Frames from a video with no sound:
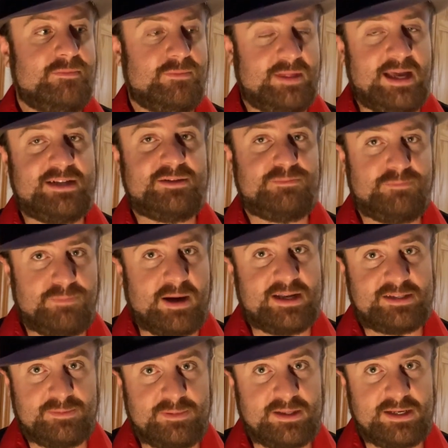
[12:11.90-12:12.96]
That's
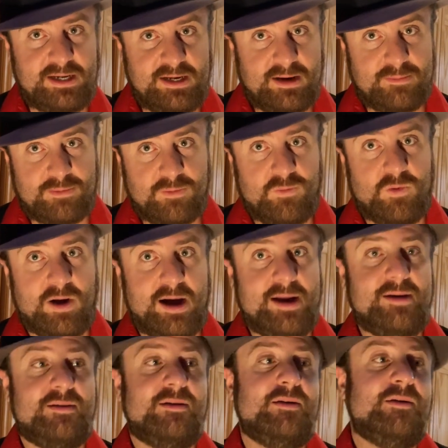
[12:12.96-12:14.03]
possibility number
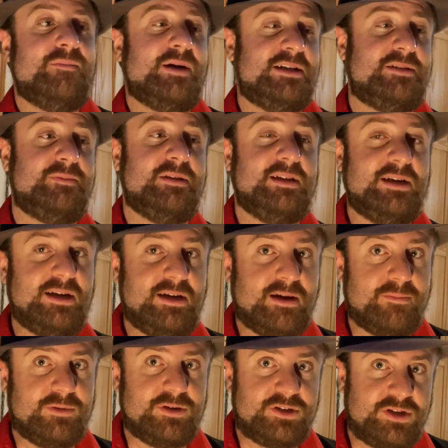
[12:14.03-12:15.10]
one. Possibility
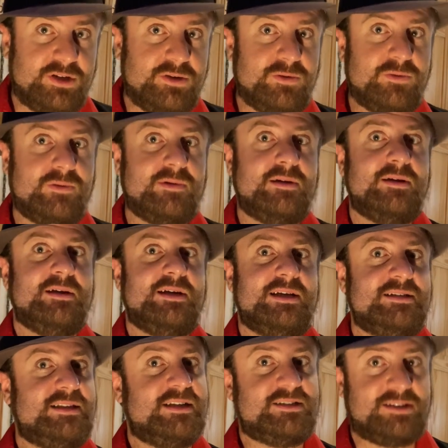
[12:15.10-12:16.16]
number two
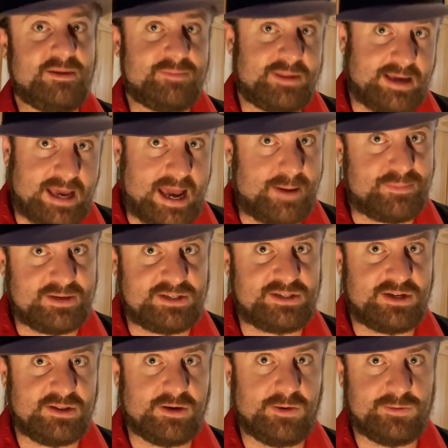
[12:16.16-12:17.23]
is that something happens
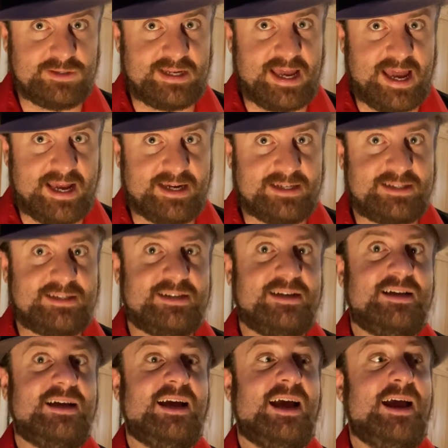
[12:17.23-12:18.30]
to those eggs.
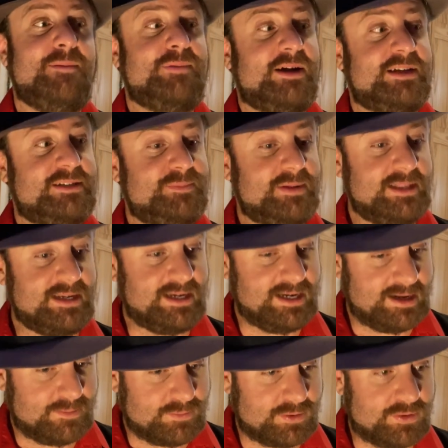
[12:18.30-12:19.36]
And possibility
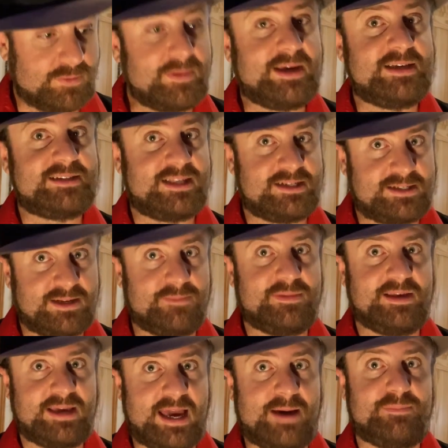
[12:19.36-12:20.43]
number three is that
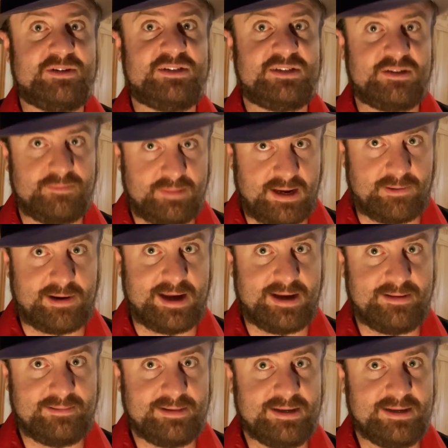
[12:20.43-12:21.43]
something happens to Mira.